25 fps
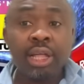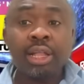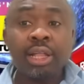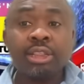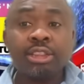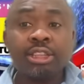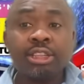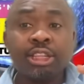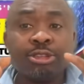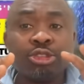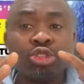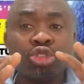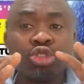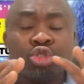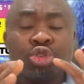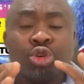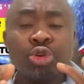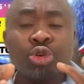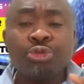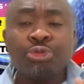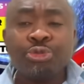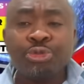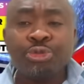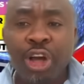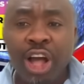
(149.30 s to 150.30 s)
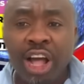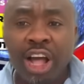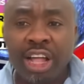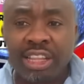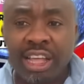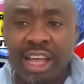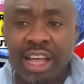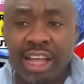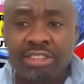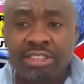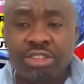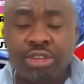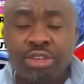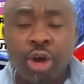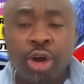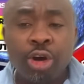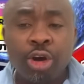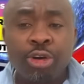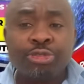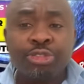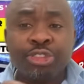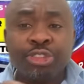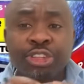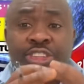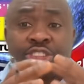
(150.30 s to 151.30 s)
The 2 fathers
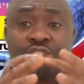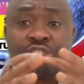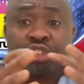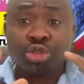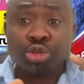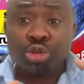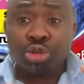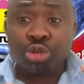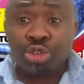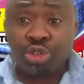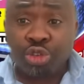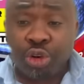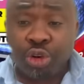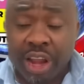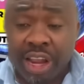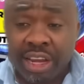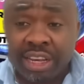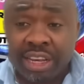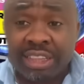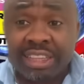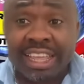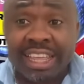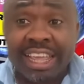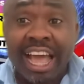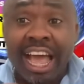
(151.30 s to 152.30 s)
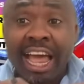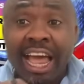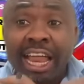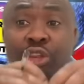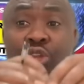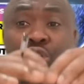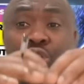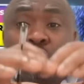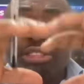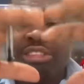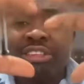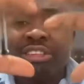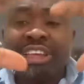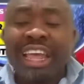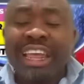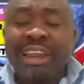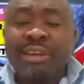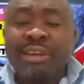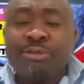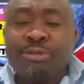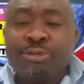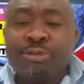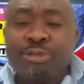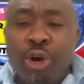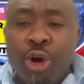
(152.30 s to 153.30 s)
of the children, they are not
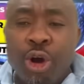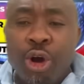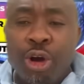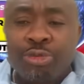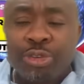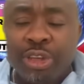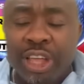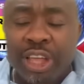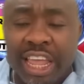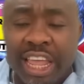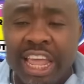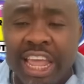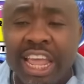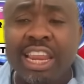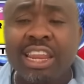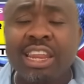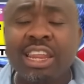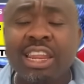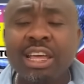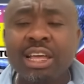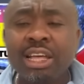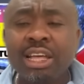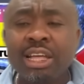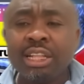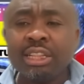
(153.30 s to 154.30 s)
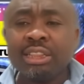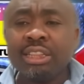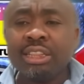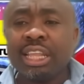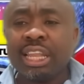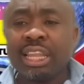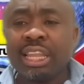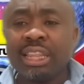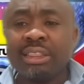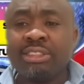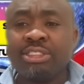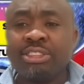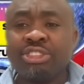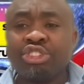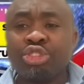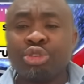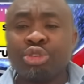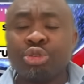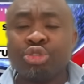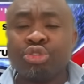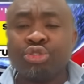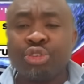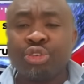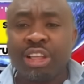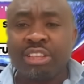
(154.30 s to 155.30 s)
involved in the
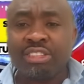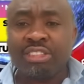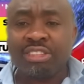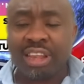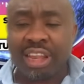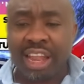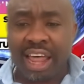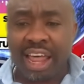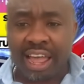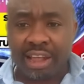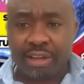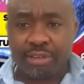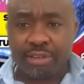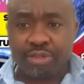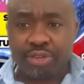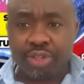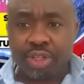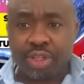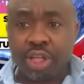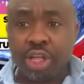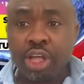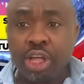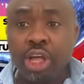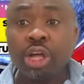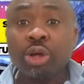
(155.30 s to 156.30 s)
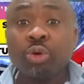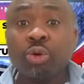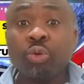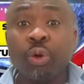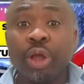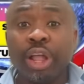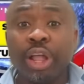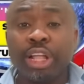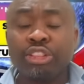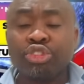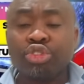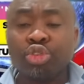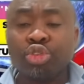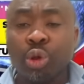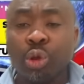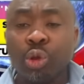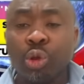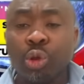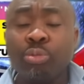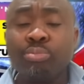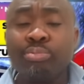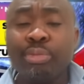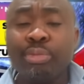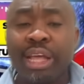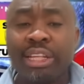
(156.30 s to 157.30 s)
children's life. When
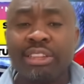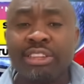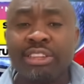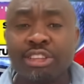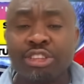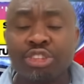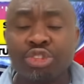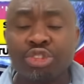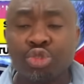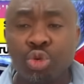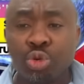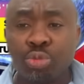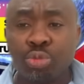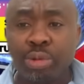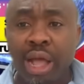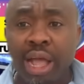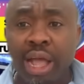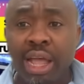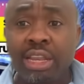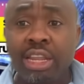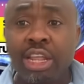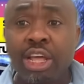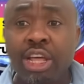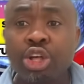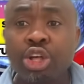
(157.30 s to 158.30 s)
Tolu met this woman,